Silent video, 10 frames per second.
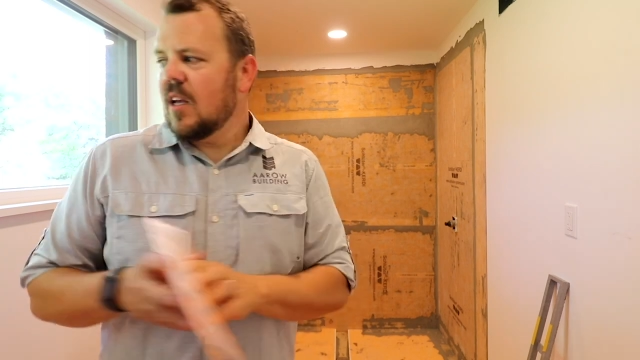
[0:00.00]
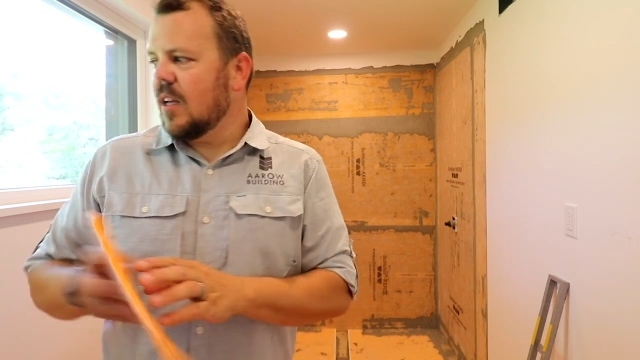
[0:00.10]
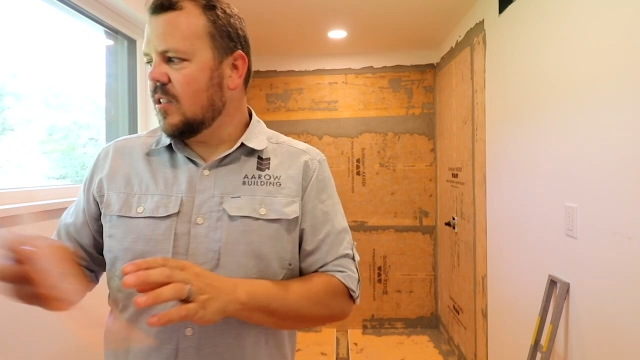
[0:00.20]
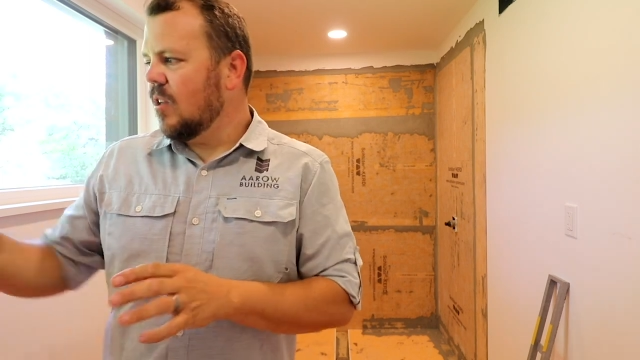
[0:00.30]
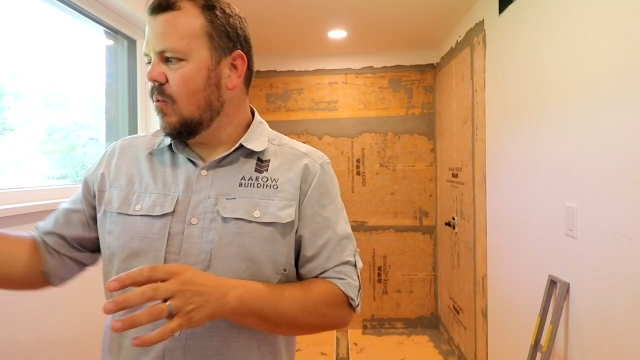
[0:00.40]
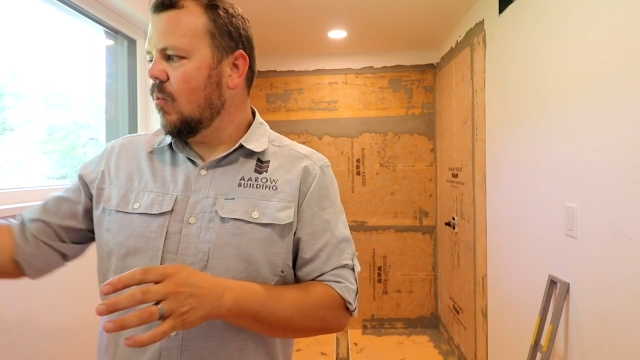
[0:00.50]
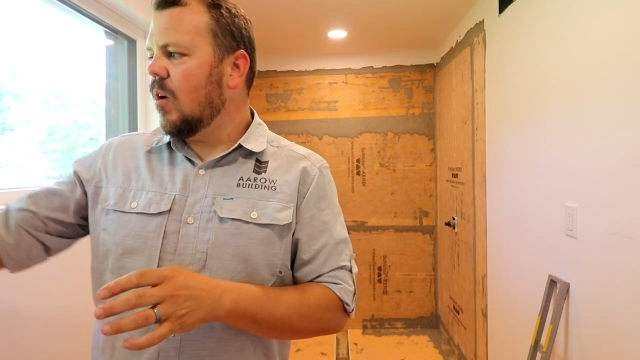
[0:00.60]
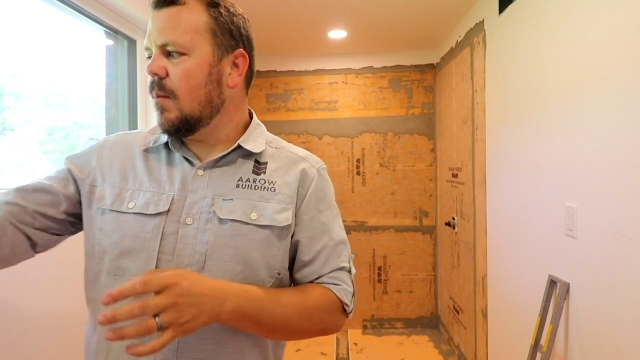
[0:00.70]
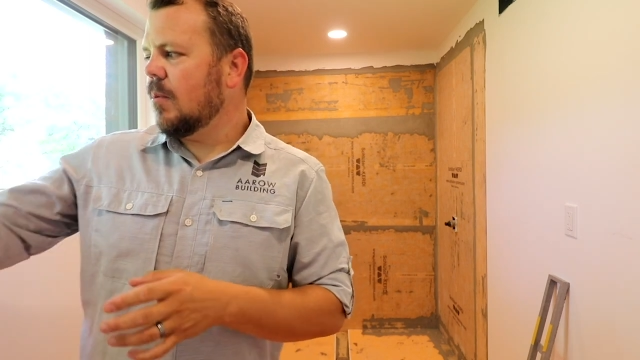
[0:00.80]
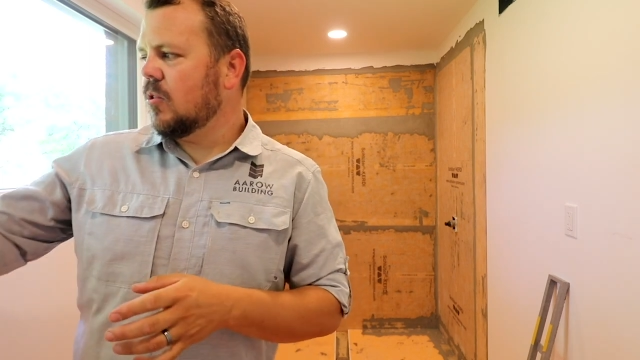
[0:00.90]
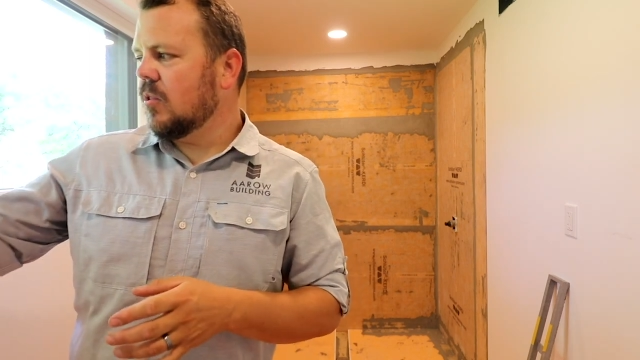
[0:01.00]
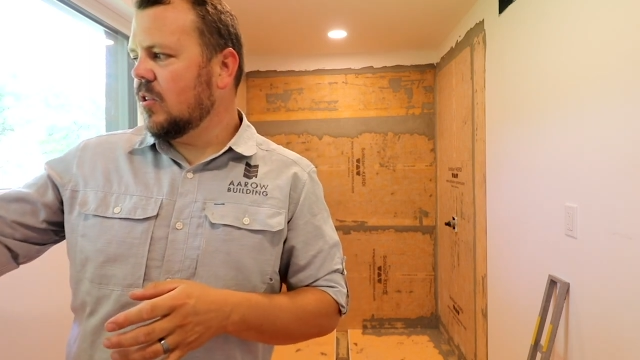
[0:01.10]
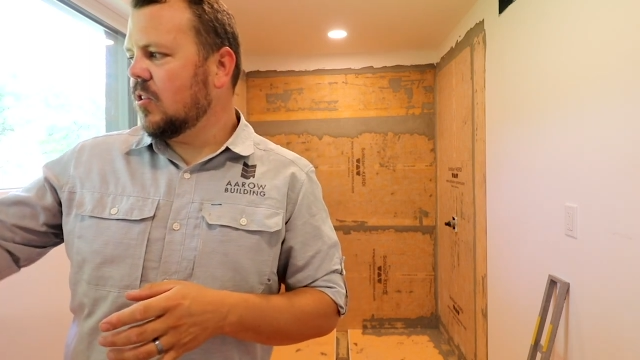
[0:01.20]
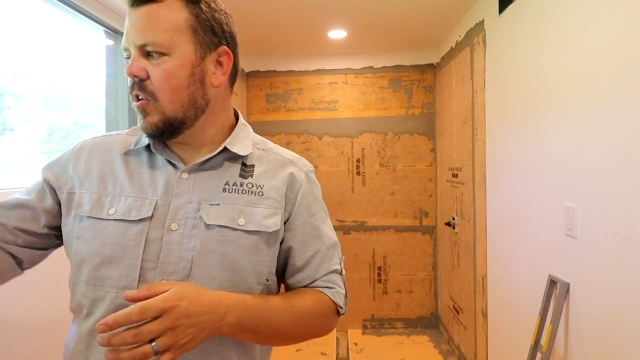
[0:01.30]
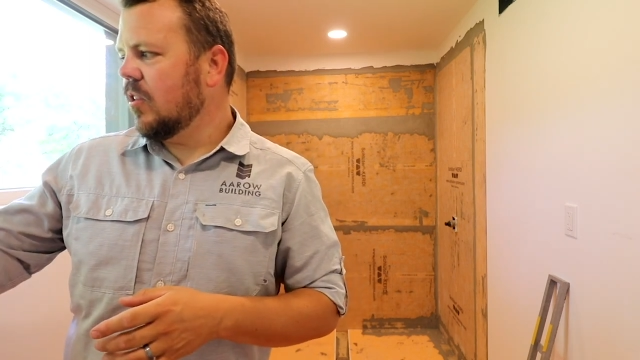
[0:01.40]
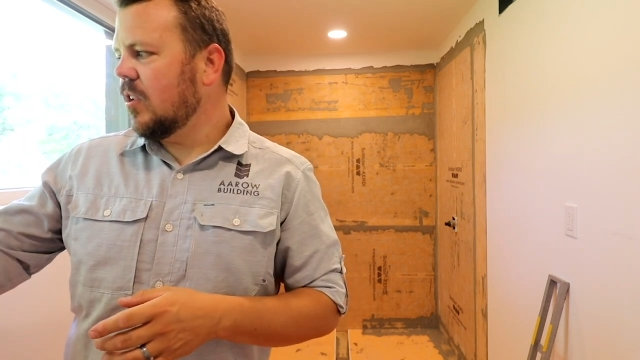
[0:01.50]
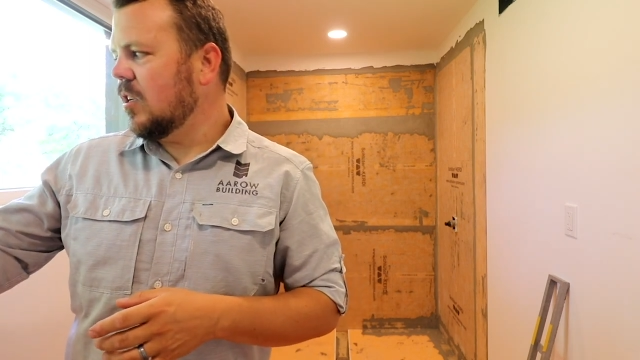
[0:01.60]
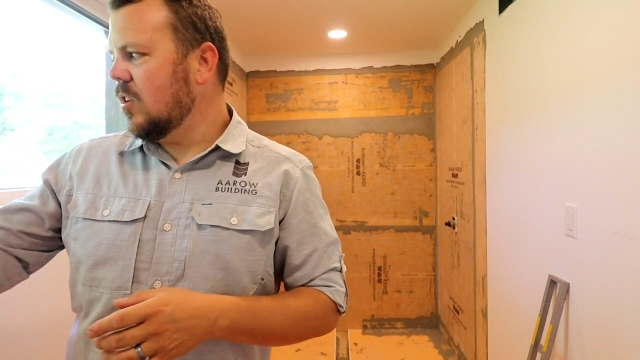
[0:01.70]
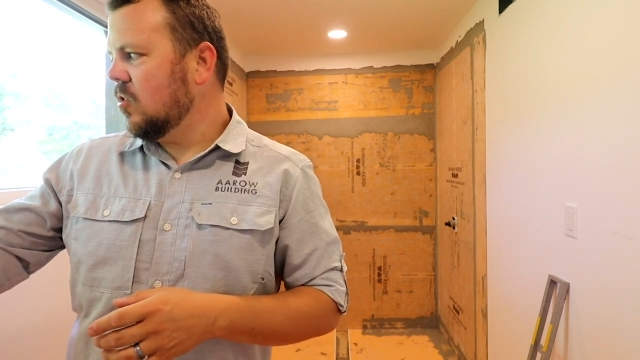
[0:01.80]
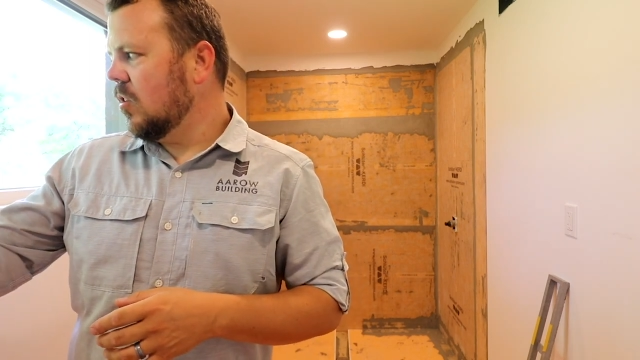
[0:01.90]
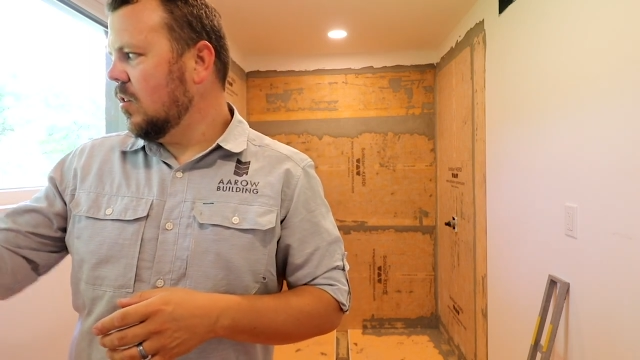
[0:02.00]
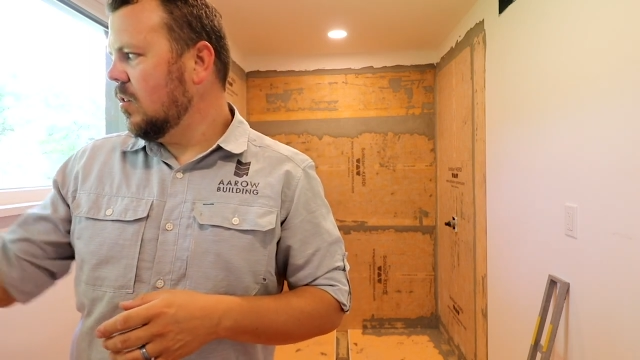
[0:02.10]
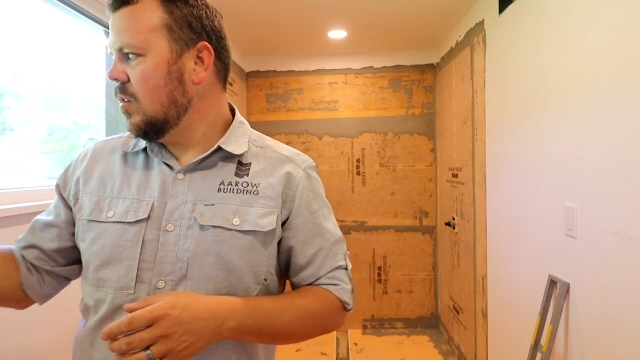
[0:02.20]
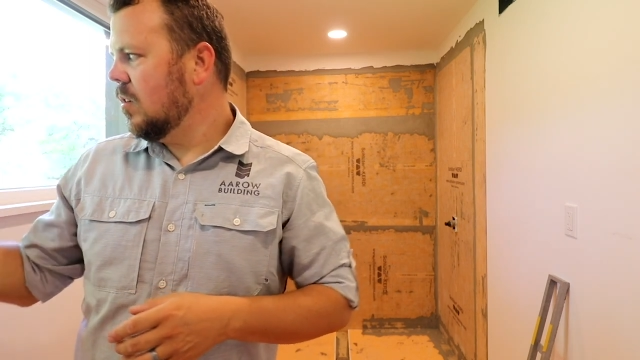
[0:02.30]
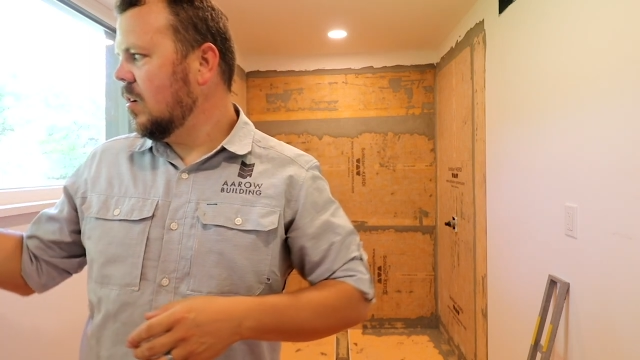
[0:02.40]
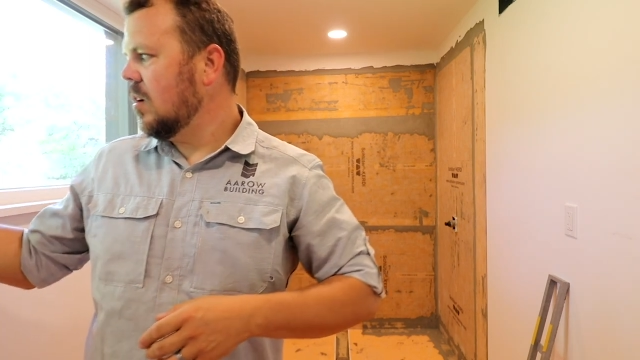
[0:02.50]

is that we're able to install the Ditra